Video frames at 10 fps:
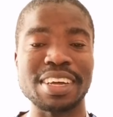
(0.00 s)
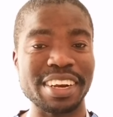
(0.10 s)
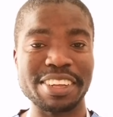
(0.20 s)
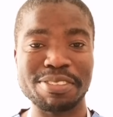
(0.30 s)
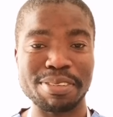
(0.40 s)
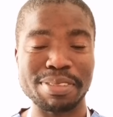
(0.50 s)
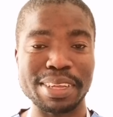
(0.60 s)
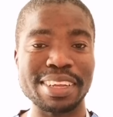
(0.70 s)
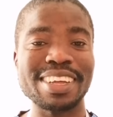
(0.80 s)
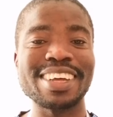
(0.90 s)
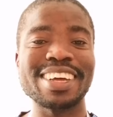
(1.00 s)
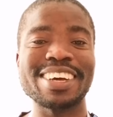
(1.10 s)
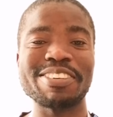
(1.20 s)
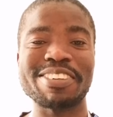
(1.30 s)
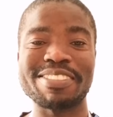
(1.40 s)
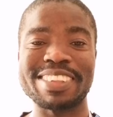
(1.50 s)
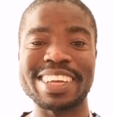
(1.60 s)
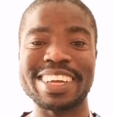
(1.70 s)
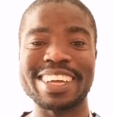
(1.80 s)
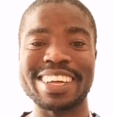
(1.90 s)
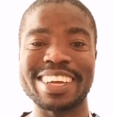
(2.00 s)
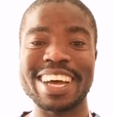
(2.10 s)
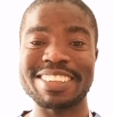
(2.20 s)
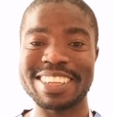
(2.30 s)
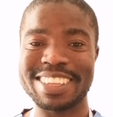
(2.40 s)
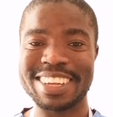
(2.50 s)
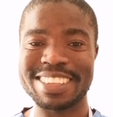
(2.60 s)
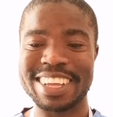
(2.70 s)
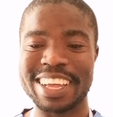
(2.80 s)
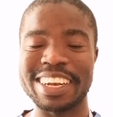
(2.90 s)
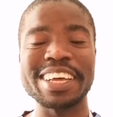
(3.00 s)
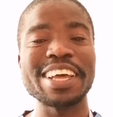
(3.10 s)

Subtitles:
erase from the assessor's side.